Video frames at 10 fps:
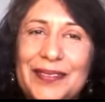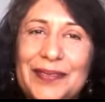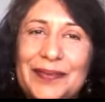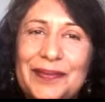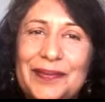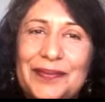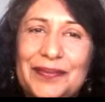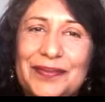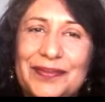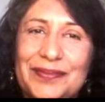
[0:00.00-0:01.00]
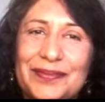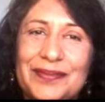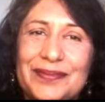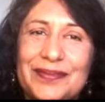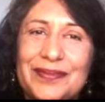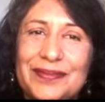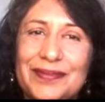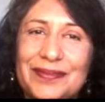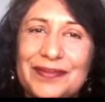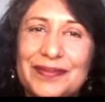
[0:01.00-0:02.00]

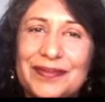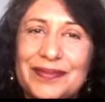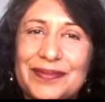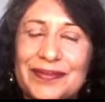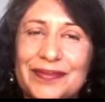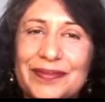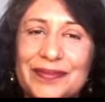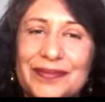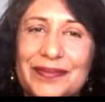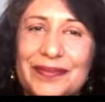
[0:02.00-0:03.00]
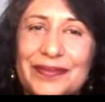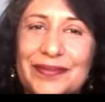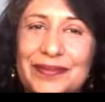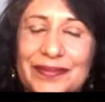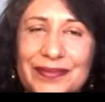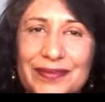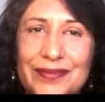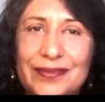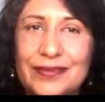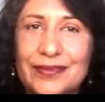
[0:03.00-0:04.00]

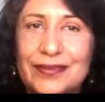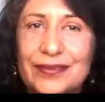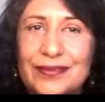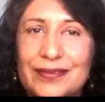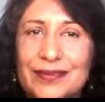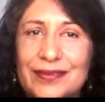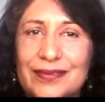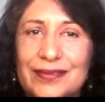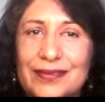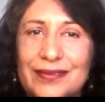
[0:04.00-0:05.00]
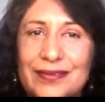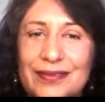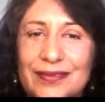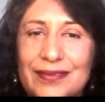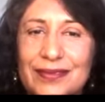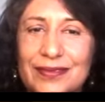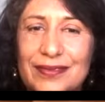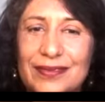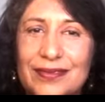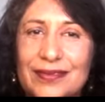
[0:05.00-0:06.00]

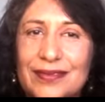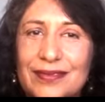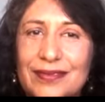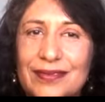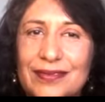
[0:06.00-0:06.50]
No words are spoken by the person on screen.